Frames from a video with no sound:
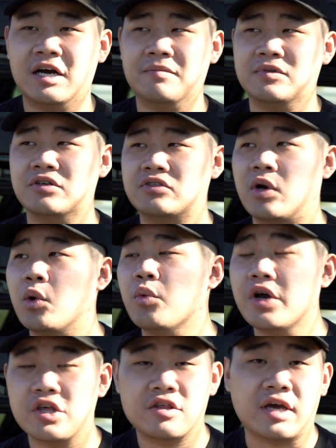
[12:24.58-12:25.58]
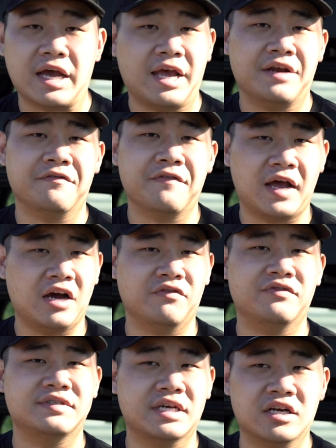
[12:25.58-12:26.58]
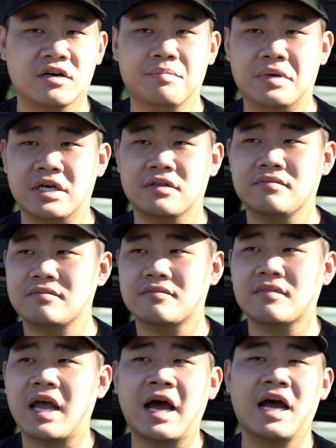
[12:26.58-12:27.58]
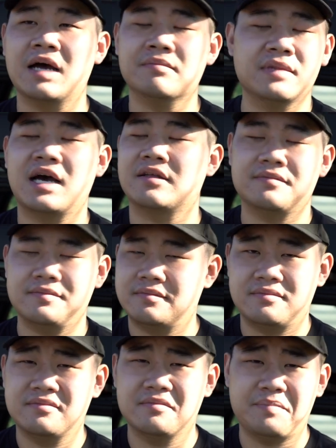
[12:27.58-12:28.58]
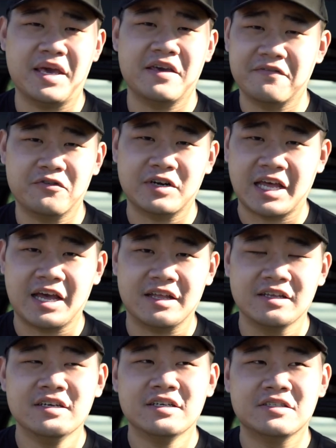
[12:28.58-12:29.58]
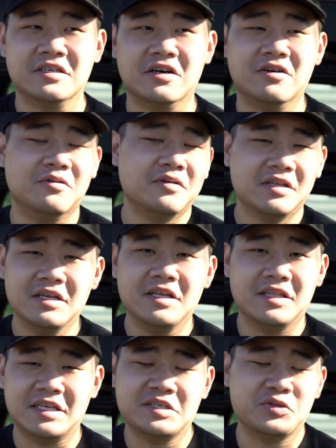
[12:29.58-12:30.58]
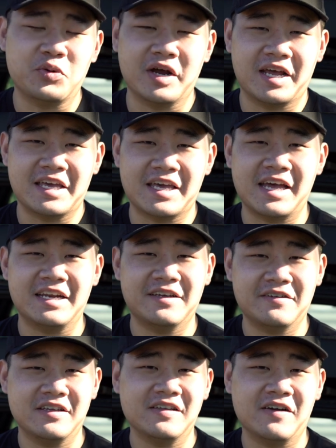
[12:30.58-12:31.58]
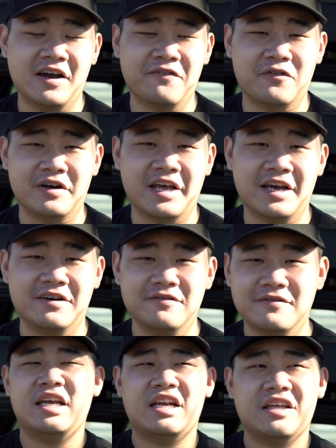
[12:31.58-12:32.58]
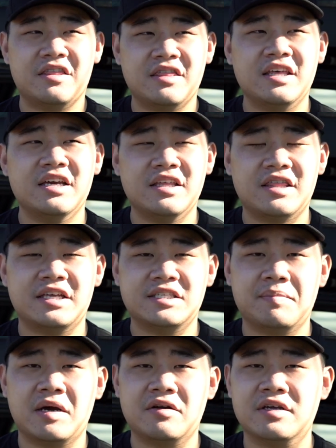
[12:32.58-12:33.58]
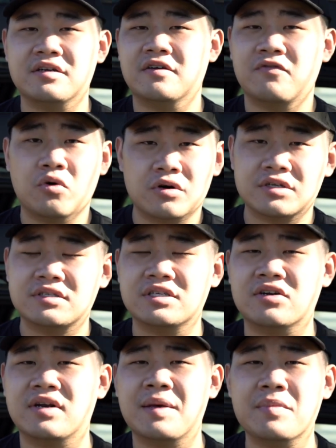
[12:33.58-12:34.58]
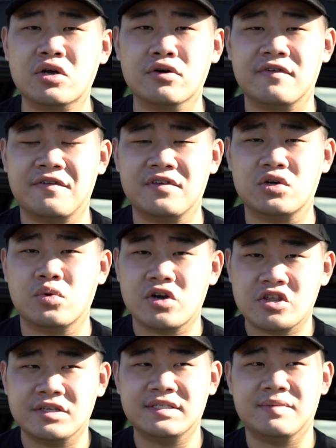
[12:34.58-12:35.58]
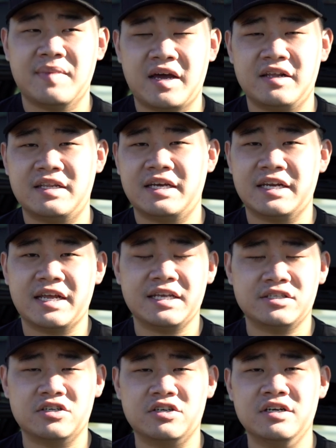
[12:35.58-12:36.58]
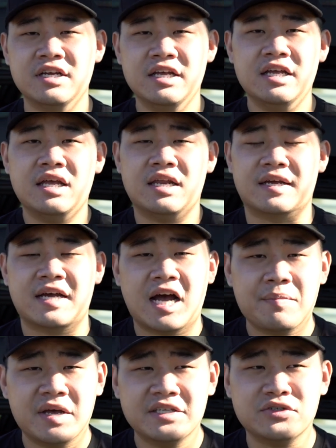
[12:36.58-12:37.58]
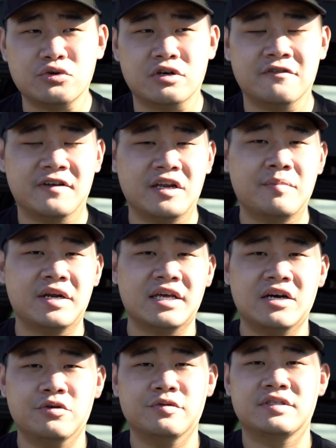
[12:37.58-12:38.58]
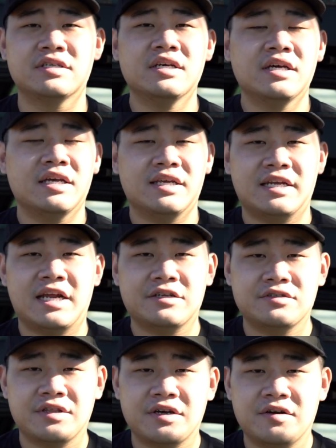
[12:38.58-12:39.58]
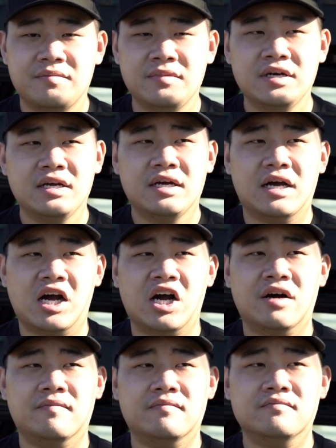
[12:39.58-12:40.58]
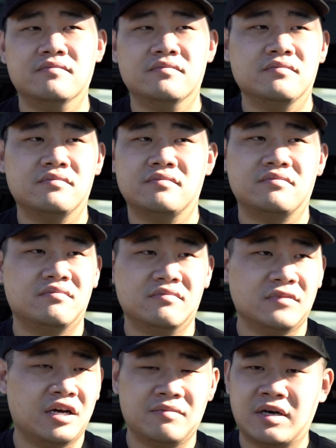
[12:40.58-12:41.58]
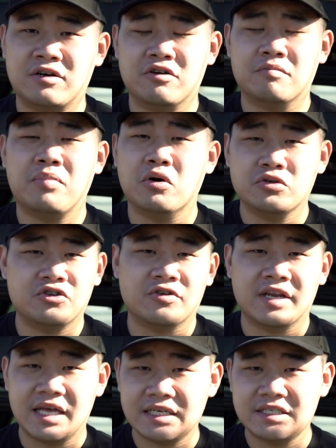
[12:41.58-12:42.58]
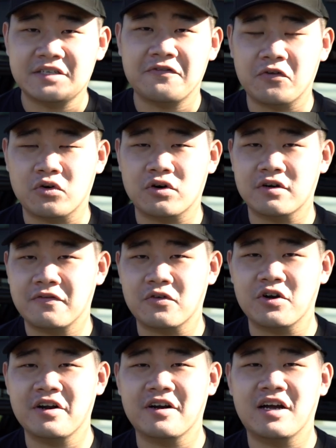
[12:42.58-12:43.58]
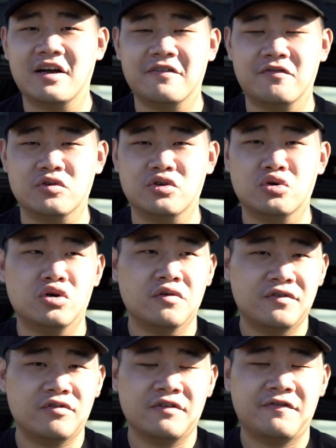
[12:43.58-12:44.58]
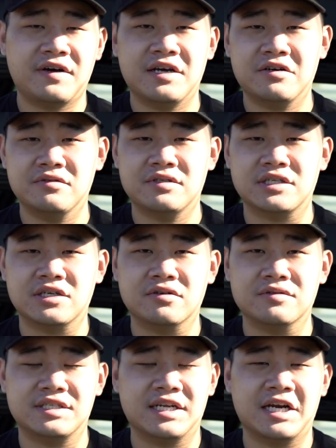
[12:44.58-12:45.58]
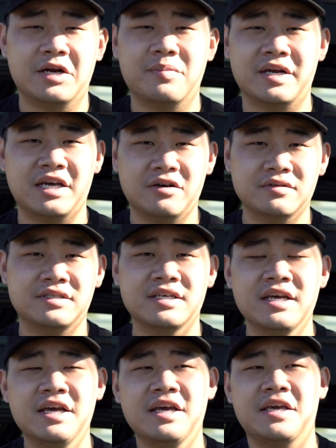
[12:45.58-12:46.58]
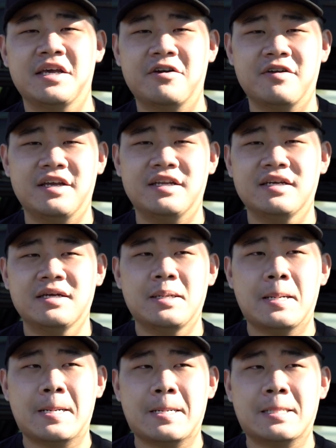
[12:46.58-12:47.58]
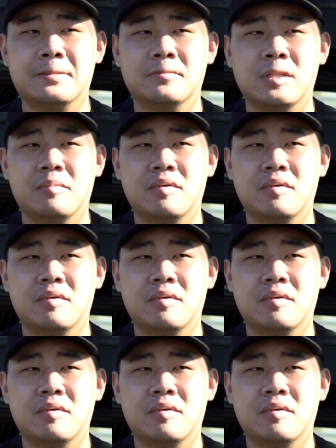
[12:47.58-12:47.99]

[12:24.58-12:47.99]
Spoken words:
you know, so I wish I had a valve set up, but I'm not paying for that. So this is what I get for now. And I think that's about it. Of course, you know, let me know if you have any questions about it that I can answer in the comments, or if anybody else can answer them. I don't know, post your links for your Overrun files, so to let everybody else hear it. I